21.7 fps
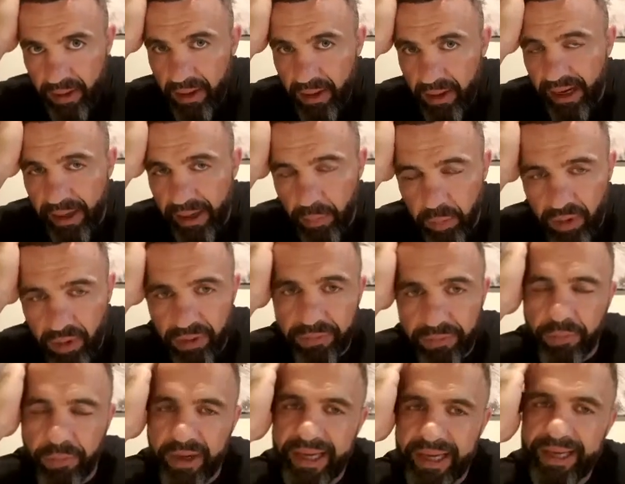I had
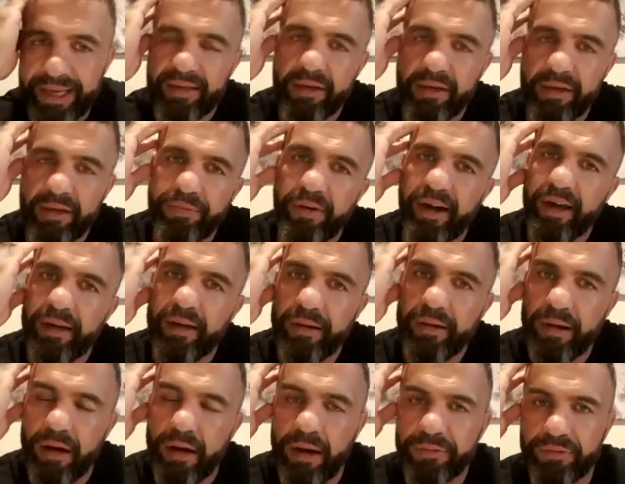one easy fight
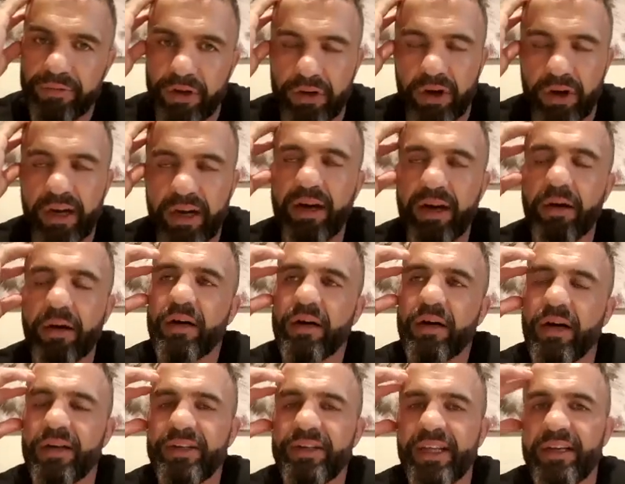after I got out,
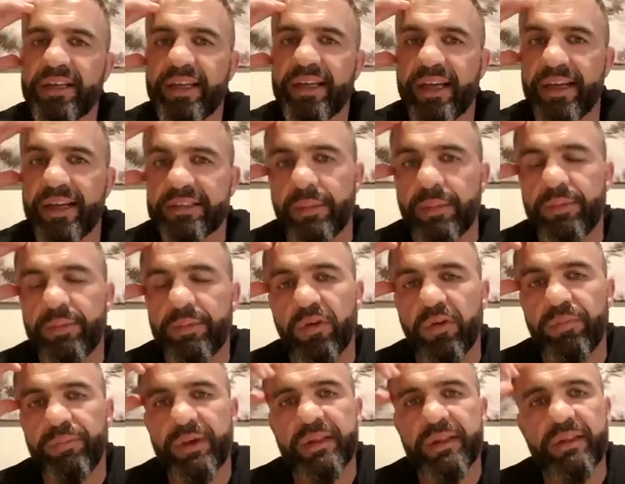and then KSW offered
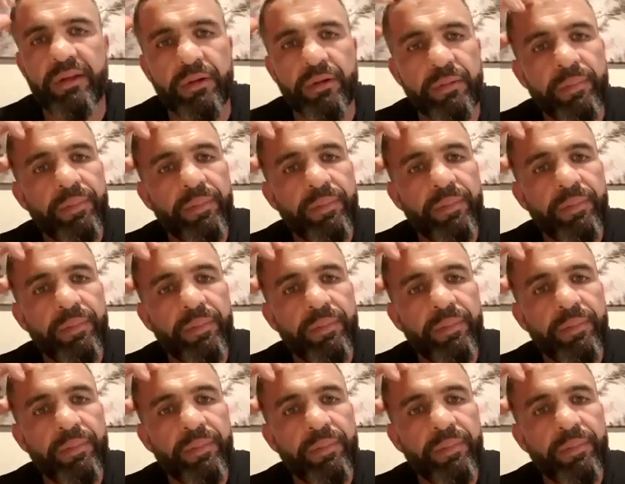me a deal.